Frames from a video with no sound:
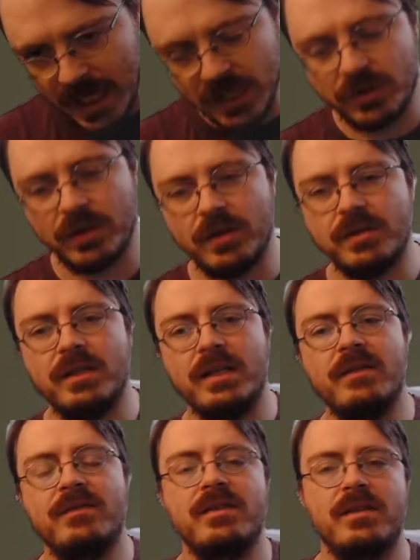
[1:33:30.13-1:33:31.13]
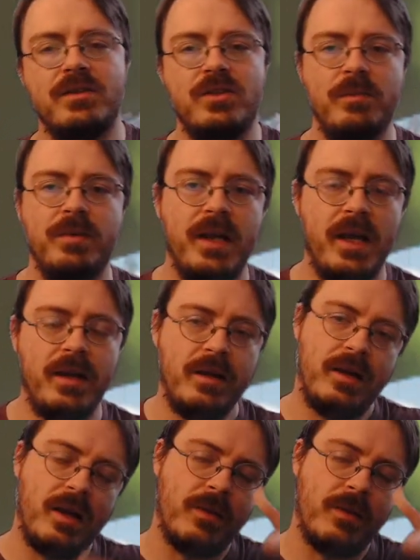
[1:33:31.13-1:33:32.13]
Each of those leaves is
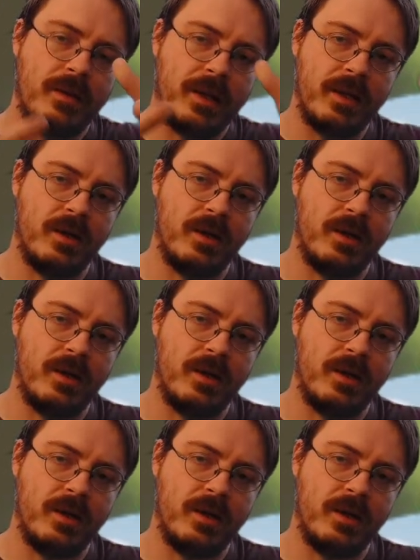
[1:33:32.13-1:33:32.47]
duplicated and then like